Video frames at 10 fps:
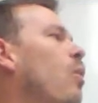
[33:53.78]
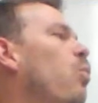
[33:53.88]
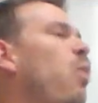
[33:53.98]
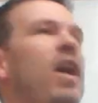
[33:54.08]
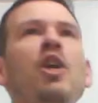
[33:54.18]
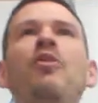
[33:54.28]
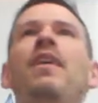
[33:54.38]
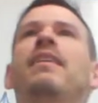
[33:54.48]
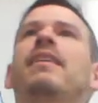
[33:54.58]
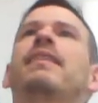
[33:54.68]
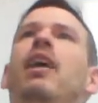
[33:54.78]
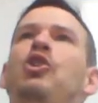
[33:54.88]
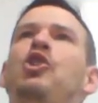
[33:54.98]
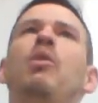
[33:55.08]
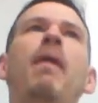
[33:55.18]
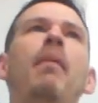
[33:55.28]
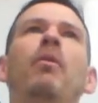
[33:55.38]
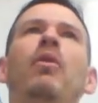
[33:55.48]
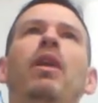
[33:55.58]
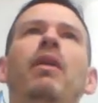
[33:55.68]
What do you think this tells you about
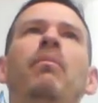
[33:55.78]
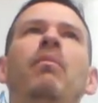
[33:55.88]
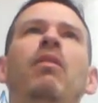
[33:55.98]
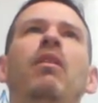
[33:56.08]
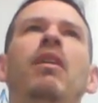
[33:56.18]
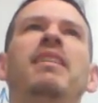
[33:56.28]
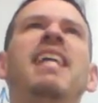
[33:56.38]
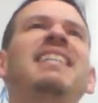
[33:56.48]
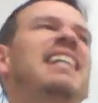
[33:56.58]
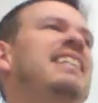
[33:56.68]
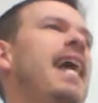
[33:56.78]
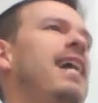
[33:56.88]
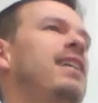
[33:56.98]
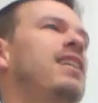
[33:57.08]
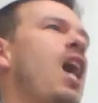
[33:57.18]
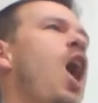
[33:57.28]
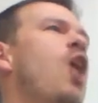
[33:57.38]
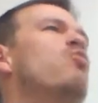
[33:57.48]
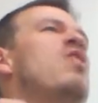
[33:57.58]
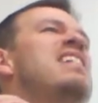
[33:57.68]
beryllium? Since it takes
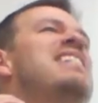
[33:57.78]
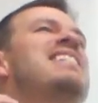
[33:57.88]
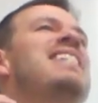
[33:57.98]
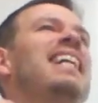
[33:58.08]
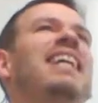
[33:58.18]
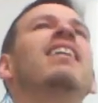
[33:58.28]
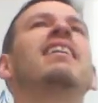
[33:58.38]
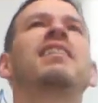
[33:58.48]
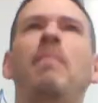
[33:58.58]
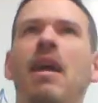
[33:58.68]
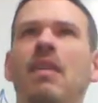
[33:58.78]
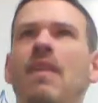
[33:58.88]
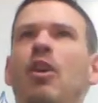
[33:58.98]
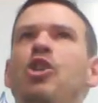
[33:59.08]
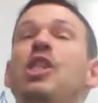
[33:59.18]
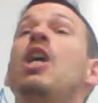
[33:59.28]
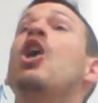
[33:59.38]
a ridiculous amount of energy